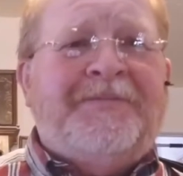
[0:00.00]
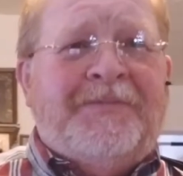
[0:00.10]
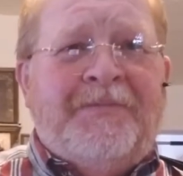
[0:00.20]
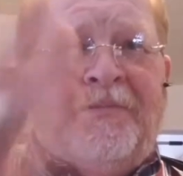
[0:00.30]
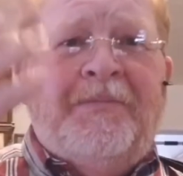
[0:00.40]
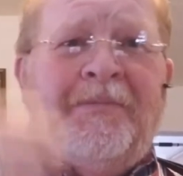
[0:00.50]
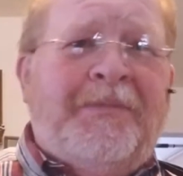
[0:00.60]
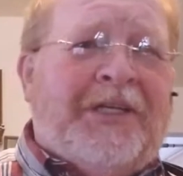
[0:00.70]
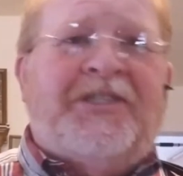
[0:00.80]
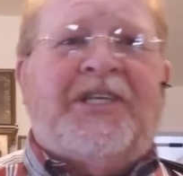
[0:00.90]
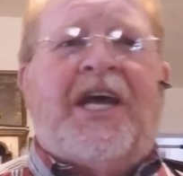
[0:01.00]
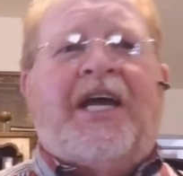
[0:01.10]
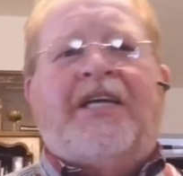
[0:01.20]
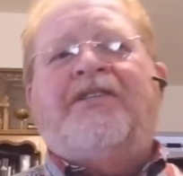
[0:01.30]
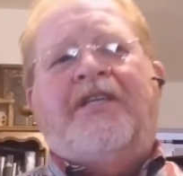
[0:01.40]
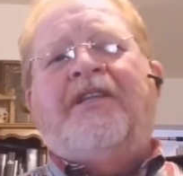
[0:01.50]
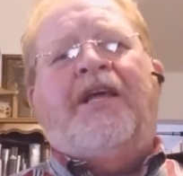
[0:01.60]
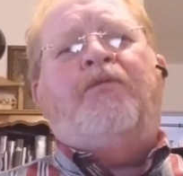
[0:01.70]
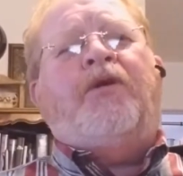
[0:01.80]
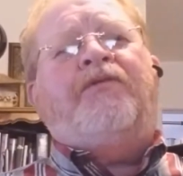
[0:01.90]
mid-size.
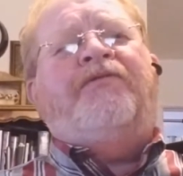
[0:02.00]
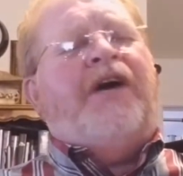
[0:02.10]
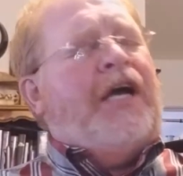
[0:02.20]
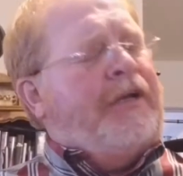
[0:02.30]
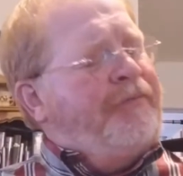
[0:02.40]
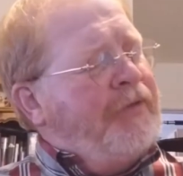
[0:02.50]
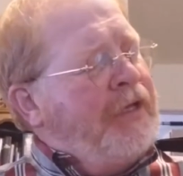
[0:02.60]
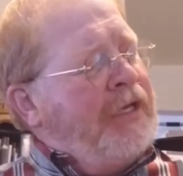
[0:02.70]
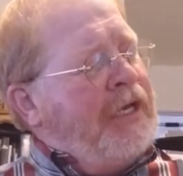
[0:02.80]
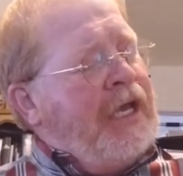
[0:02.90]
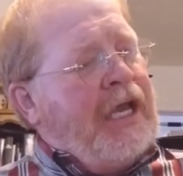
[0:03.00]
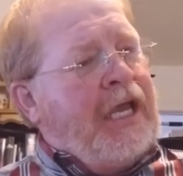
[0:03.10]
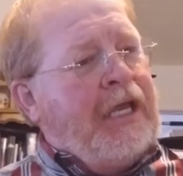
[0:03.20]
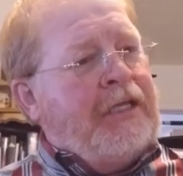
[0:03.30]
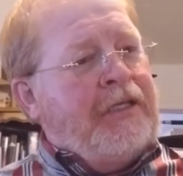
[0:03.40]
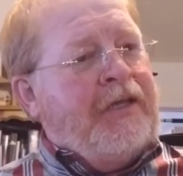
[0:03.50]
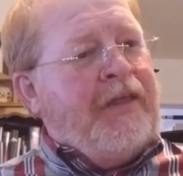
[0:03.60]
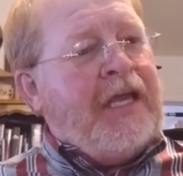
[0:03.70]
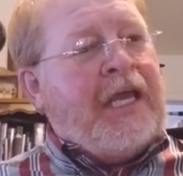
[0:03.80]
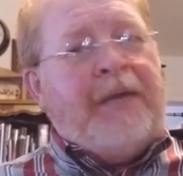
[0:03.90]
They worked fine. And
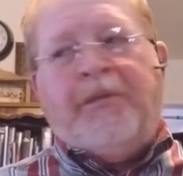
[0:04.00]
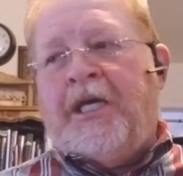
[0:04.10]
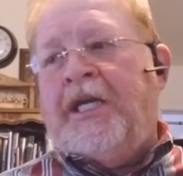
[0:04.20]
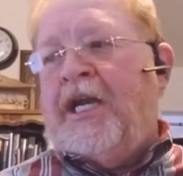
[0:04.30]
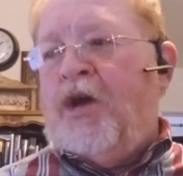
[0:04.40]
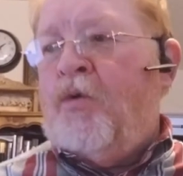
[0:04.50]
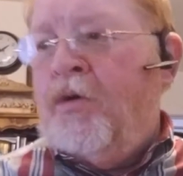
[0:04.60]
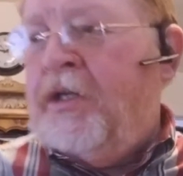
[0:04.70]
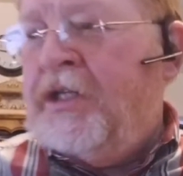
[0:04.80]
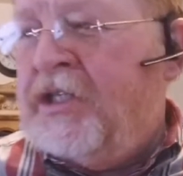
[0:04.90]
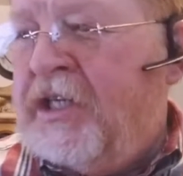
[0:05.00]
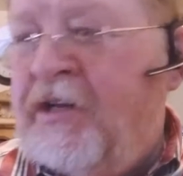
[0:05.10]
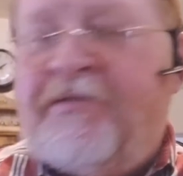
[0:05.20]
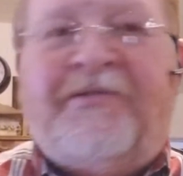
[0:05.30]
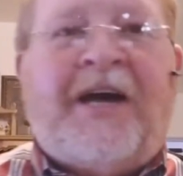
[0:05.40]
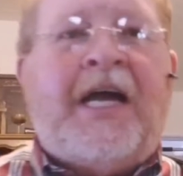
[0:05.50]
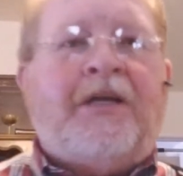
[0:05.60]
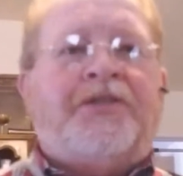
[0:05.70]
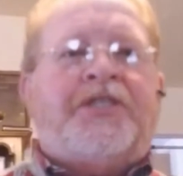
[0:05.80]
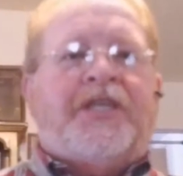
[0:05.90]
they came in, and I ordered this little
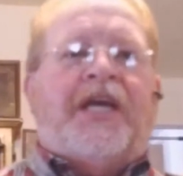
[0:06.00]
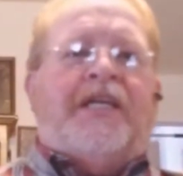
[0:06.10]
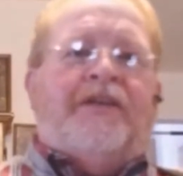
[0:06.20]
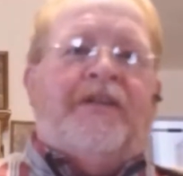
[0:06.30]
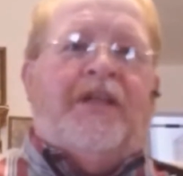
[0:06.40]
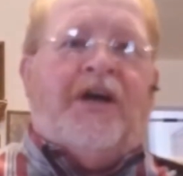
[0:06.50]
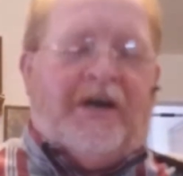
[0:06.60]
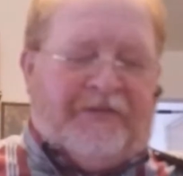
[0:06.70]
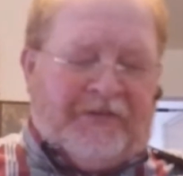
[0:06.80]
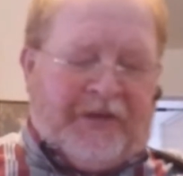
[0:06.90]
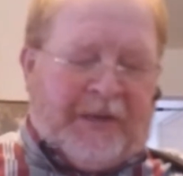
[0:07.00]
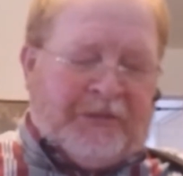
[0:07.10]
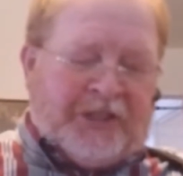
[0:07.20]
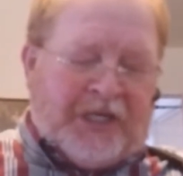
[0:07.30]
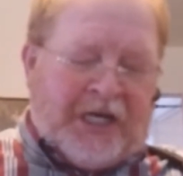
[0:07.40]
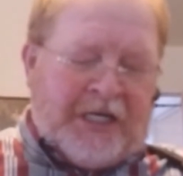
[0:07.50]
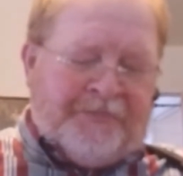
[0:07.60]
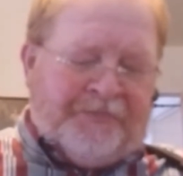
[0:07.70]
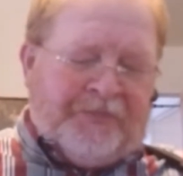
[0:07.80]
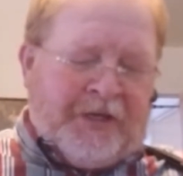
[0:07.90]
file set off of
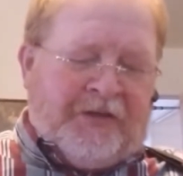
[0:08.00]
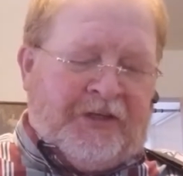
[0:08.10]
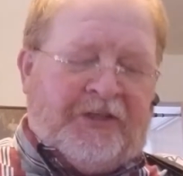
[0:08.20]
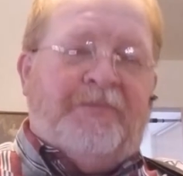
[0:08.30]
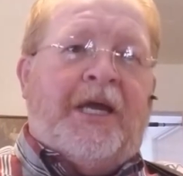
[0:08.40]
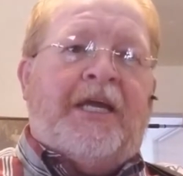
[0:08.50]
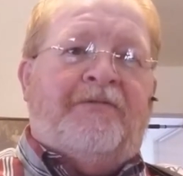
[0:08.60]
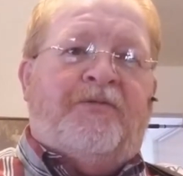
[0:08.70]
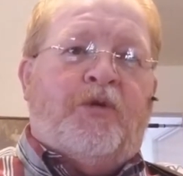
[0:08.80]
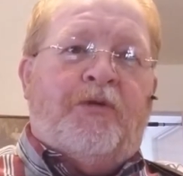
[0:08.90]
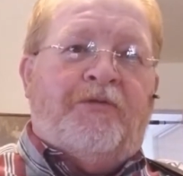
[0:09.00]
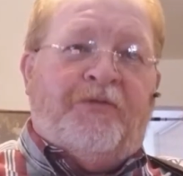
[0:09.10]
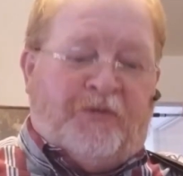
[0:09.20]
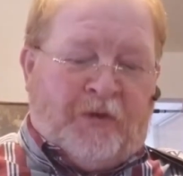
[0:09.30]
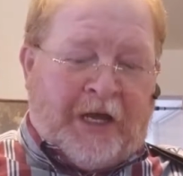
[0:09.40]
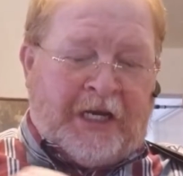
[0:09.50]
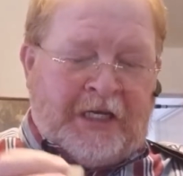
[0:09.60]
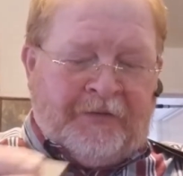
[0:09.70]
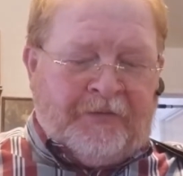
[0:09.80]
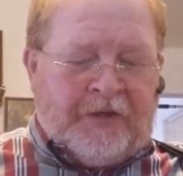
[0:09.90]
Amazon that's made for
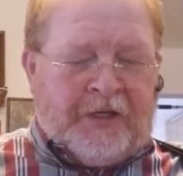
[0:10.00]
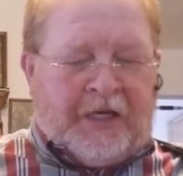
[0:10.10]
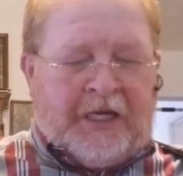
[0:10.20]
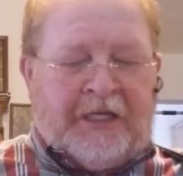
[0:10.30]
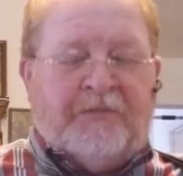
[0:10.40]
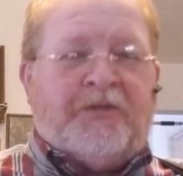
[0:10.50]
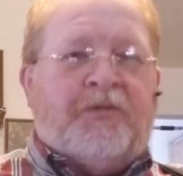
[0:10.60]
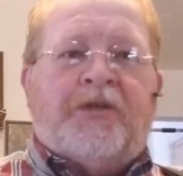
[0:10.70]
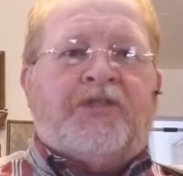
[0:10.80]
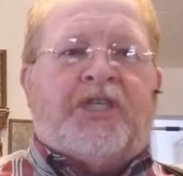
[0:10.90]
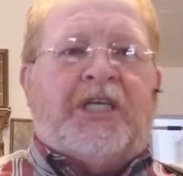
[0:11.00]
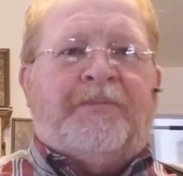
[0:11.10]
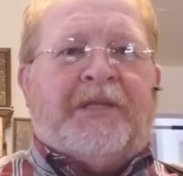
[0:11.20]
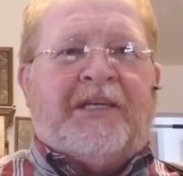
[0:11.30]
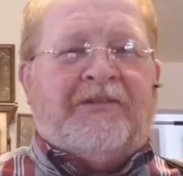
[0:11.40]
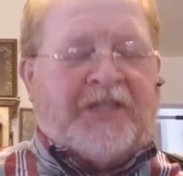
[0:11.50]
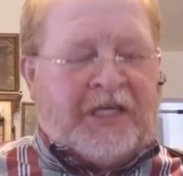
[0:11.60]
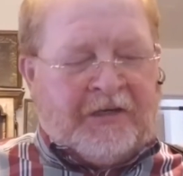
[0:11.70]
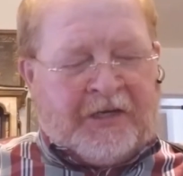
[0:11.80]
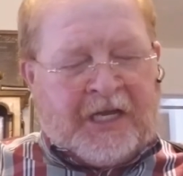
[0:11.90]
fretting, and it was real cheap. I think it was
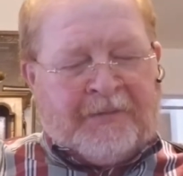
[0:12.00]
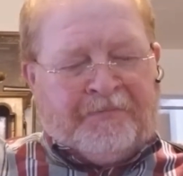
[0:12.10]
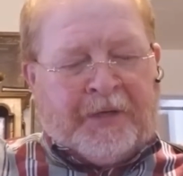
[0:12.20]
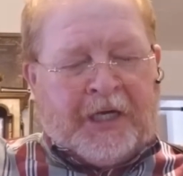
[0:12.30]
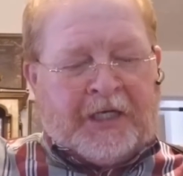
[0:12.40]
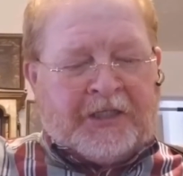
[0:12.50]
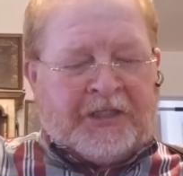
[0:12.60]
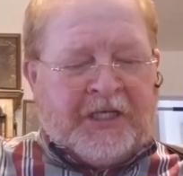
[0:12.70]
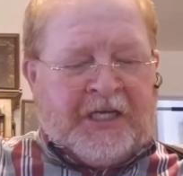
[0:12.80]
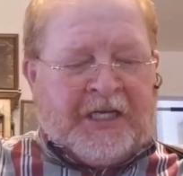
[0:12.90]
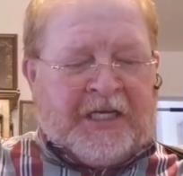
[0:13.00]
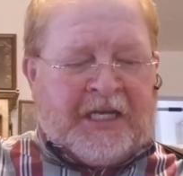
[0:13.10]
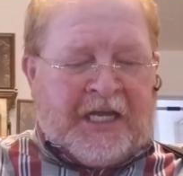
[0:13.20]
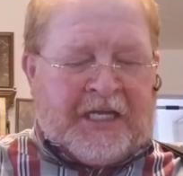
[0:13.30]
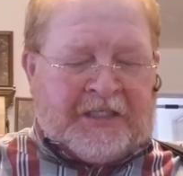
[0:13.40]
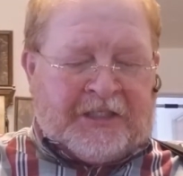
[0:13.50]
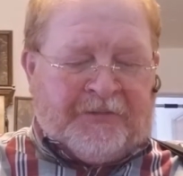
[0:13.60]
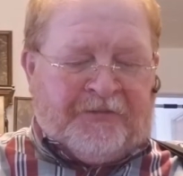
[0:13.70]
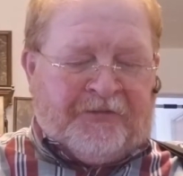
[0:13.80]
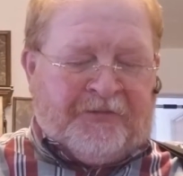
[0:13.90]
$8 or $9. It has some